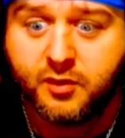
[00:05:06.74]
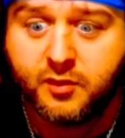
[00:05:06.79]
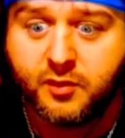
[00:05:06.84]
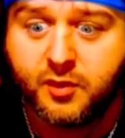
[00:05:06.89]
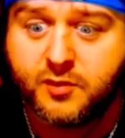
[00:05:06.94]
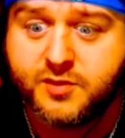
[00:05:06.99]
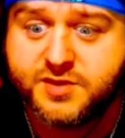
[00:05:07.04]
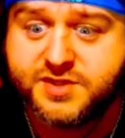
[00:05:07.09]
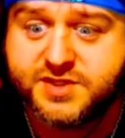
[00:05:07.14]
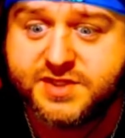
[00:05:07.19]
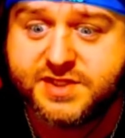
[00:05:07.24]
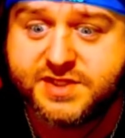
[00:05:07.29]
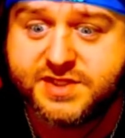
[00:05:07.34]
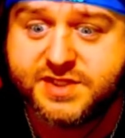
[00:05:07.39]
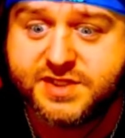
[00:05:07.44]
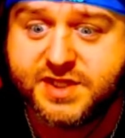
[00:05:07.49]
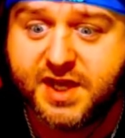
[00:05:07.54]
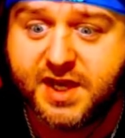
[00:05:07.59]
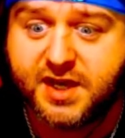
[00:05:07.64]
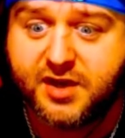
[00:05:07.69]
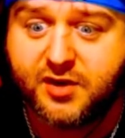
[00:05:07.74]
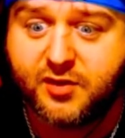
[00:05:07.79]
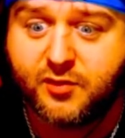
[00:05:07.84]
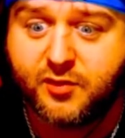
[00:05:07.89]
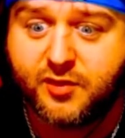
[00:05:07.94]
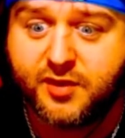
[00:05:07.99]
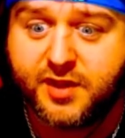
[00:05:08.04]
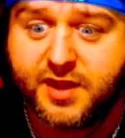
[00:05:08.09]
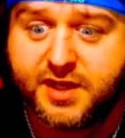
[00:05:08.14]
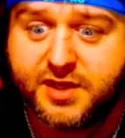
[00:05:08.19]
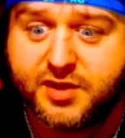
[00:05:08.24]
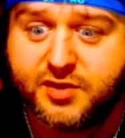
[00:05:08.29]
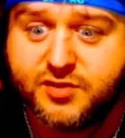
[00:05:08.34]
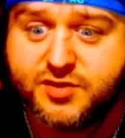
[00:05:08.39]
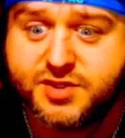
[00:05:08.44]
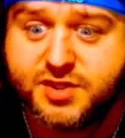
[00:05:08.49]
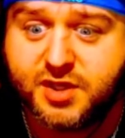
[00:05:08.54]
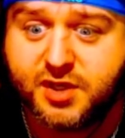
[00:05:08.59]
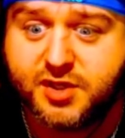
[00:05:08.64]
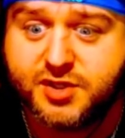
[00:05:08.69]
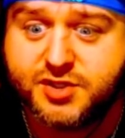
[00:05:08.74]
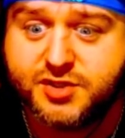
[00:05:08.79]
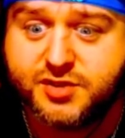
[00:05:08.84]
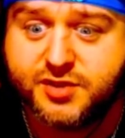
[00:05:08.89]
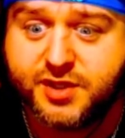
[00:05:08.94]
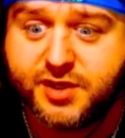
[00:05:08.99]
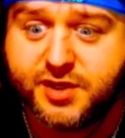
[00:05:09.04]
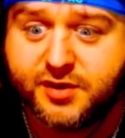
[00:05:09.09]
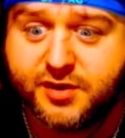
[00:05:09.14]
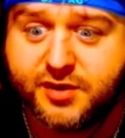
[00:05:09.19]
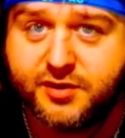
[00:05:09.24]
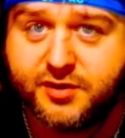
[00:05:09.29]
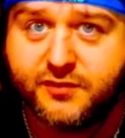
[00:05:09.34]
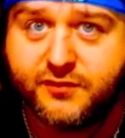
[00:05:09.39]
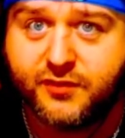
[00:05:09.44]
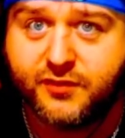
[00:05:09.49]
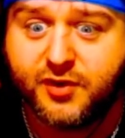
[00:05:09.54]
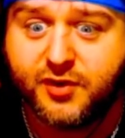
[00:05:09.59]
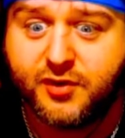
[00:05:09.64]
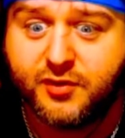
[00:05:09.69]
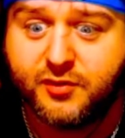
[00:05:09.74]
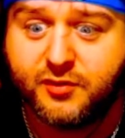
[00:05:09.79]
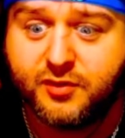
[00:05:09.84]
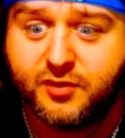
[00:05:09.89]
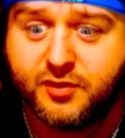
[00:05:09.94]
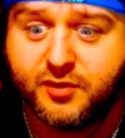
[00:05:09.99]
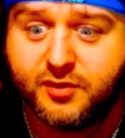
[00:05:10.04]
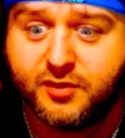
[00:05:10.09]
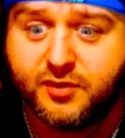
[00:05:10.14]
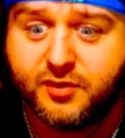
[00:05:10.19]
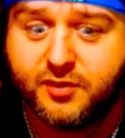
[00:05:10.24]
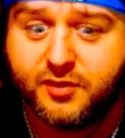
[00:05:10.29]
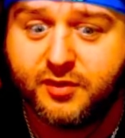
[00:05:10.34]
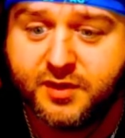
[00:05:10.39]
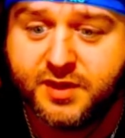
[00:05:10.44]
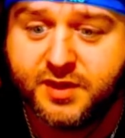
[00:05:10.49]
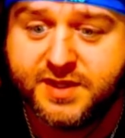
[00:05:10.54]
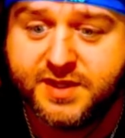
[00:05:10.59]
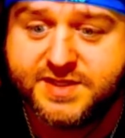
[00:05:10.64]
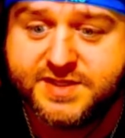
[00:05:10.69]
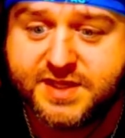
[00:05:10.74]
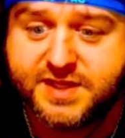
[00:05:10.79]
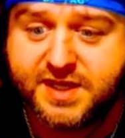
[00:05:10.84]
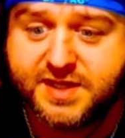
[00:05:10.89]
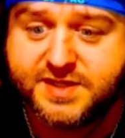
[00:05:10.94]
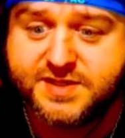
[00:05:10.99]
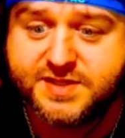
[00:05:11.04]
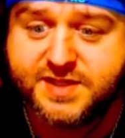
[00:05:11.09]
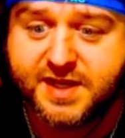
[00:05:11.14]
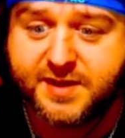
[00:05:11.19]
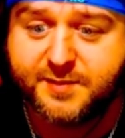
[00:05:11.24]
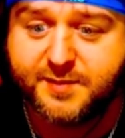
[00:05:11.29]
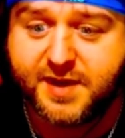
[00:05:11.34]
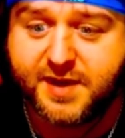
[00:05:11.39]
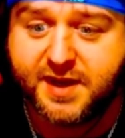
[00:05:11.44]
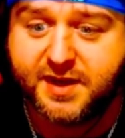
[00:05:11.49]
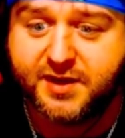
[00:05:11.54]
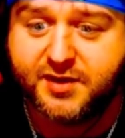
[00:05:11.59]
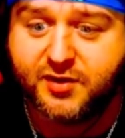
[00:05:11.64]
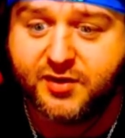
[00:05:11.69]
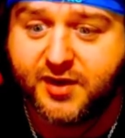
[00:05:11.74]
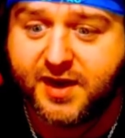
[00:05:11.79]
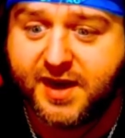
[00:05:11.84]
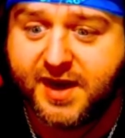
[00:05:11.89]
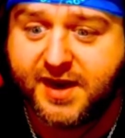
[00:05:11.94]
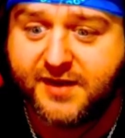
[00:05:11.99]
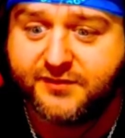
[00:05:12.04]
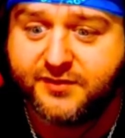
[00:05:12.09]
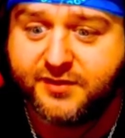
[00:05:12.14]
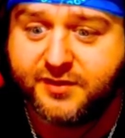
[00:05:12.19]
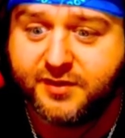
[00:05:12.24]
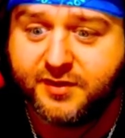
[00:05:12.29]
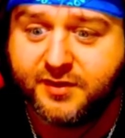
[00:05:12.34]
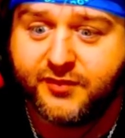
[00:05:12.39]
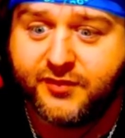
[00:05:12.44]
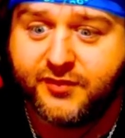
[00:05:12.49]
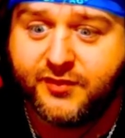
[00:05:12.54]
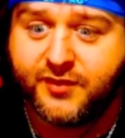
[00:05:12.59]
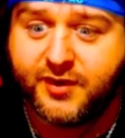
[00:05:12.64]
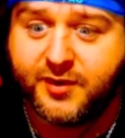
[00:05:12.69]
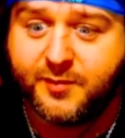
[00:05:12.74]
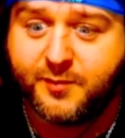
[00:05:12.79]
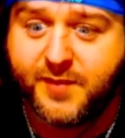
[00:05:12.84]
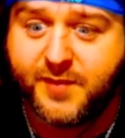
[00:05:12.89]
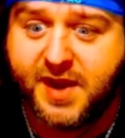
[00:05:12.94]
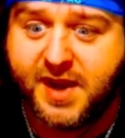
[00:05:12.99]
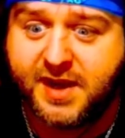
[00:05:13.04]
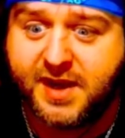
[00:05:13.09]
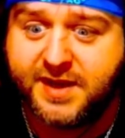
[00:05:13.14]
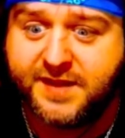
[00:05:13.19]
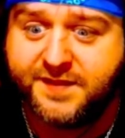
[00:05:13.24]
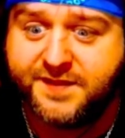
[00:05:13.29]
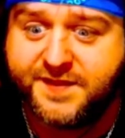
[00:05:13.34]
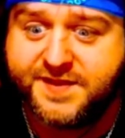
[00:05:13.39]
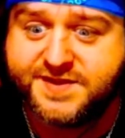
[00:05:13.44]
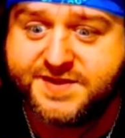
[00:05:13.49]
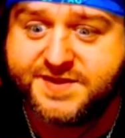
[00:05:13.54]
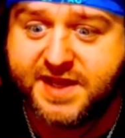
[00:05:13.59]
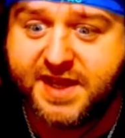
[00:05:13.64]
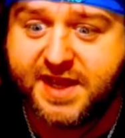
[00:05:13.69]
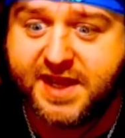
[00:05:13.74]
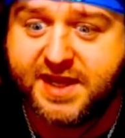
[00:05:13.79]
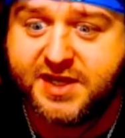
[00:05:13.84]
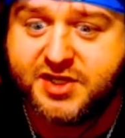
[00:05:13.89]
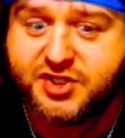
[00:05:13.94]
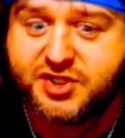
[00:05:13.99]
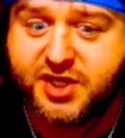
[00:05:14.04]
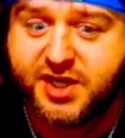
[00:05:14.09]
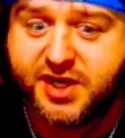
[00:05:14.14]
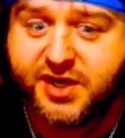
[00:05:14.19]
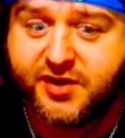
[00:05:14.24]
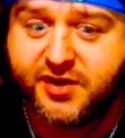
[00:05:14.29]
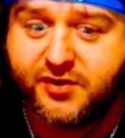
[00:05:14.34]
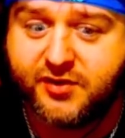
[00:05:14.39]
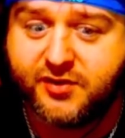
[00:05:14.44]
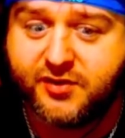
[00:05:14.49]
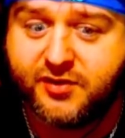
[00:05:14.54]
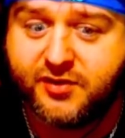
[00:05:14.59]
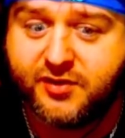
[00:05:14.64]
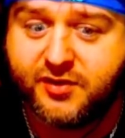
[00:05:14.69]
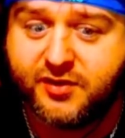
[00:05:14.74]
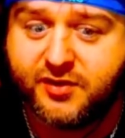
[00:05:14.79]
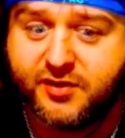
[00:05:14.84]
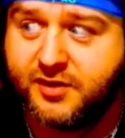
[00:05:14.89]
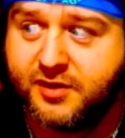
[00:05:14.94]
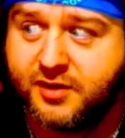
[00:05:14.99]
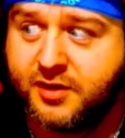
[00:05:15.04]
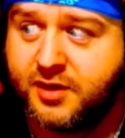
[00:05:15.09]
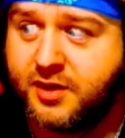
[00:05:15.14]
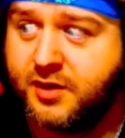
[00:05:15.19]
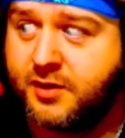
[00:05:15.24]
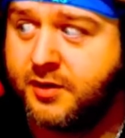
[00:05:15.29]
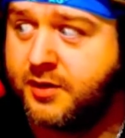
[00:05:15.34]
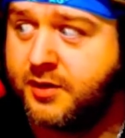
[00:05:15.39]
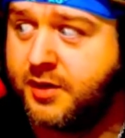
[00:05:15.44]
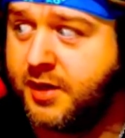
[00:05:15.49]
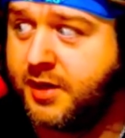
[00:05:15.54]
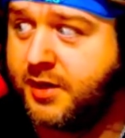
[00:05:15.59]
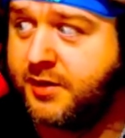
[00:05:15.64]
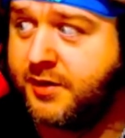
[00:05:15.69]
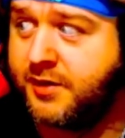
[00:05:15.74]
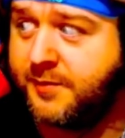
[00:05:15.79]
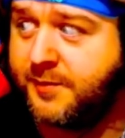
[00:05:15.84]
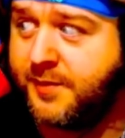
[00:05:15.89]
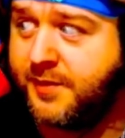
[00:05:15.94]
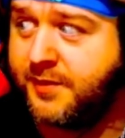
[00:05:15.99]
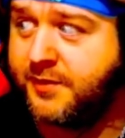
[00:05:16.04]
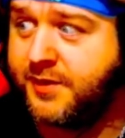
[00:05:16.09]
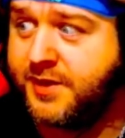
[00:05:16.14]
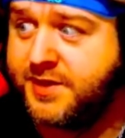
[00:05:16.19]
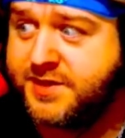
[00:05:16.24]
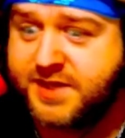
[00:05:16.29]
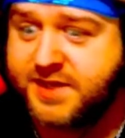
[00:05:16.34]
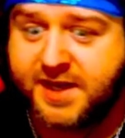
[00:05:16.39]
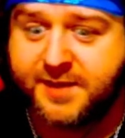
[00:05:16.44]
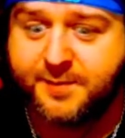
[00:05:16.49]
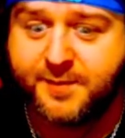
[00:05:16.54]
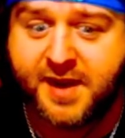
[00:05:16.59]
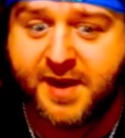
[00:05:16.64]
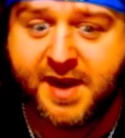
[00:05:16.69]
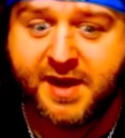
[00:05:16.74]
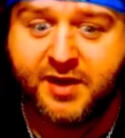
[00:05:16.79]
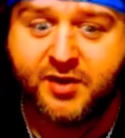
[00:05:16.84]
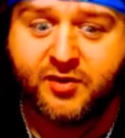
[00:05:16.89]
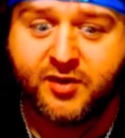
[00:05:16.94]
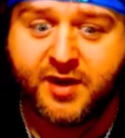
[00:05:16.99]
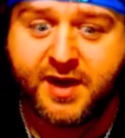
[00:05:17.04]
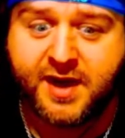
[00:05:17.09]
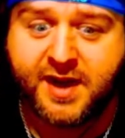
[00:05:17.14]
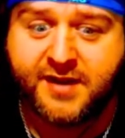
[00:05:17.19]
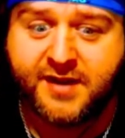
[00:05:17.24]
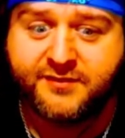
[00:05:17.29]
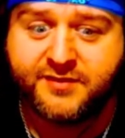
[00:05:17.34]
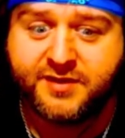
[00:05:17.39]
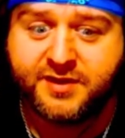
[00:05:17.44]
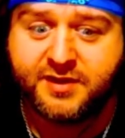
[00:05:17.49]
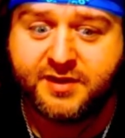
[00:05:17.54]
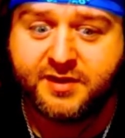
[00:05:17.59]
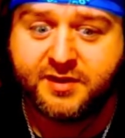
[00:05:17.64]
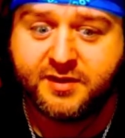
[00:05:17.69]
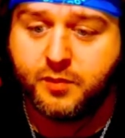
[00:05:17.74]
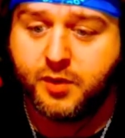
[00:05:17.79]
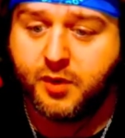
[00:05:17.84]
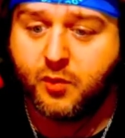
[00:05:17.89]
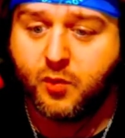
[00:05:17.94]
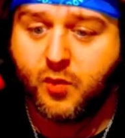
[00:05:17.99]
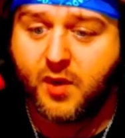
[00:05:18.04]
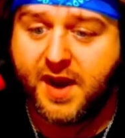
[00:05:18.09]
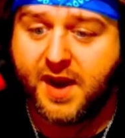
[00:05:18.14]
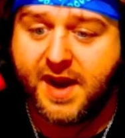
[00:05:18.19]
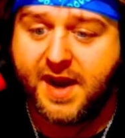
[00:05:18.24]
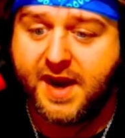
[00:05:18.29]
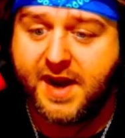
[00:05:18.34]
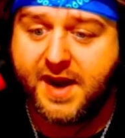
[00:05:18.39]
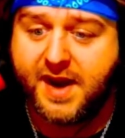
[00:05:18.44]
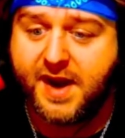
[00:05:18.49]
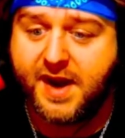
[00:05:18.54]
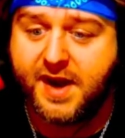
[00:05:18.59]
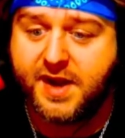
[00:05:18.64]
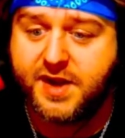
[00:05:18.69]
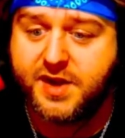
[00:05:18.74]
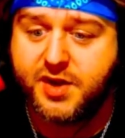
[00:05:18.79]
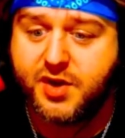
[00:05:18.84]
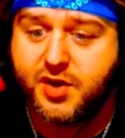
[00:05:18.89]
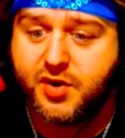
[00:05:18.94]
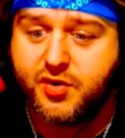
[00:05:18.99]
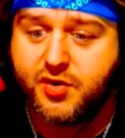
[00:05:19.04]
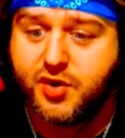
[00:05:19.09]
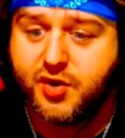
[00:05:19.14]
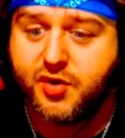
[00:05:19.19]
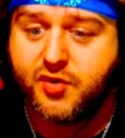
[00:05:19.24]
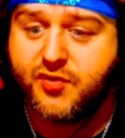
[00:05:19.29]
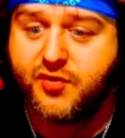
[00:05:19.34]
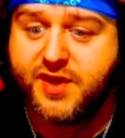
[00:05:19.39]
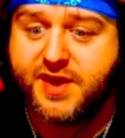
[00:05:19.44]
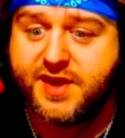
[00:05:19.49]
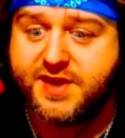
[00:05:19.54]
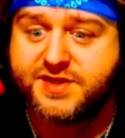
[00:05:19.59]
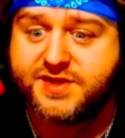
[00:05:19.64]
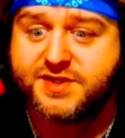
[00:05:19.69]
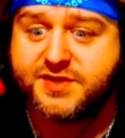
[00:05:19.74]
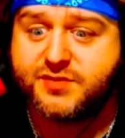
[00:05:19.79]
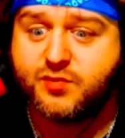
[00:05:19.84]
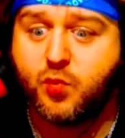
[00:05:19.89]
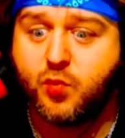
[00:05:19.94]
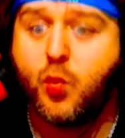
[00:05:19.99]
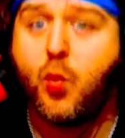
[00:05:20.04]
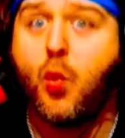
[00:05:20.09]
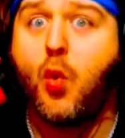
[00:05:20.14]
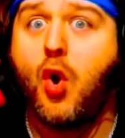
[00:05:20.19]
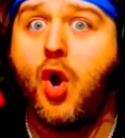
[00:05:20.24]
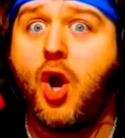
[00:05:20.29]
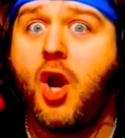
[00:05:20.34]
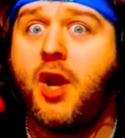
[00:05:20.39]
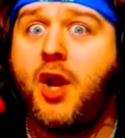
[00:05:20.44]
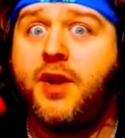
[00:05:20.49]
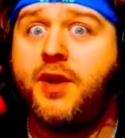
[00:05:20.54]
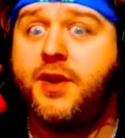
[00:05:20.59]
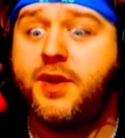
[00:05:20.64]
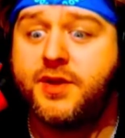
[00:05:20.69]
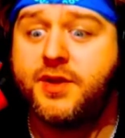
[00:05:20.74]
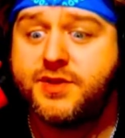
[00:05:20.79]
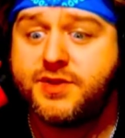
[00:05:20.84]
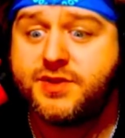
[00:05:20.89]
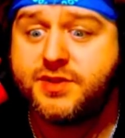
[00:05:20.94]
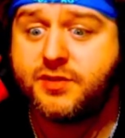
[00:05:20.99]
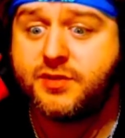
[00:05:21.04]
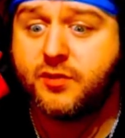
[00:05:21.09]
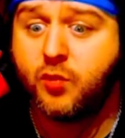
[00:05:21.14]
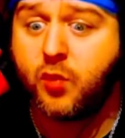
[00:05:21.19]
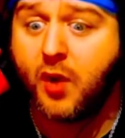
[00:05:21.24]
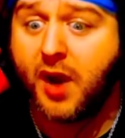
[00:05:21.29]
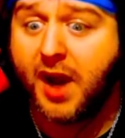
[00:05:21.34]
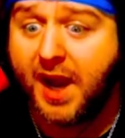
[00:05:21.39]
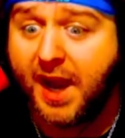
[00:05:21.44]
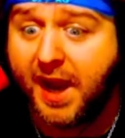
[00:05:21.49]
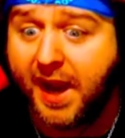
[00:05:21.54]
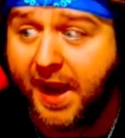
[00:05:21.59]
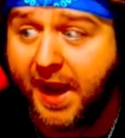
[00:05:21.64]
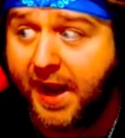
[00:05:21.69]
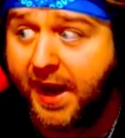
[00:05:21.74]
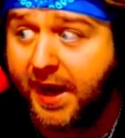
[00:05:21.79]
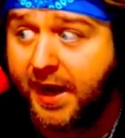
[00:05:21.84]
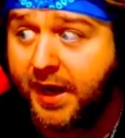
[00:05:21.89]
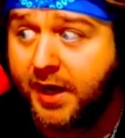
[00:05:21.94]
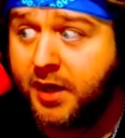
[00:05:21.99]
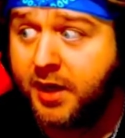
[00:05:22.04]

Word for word: What was the channel where they do surgery on the fruit? It sounds like Minecraft. They're mining this eggshell. They're, they're, they're, it's like Minecrafting. Why do you do this? What is, why?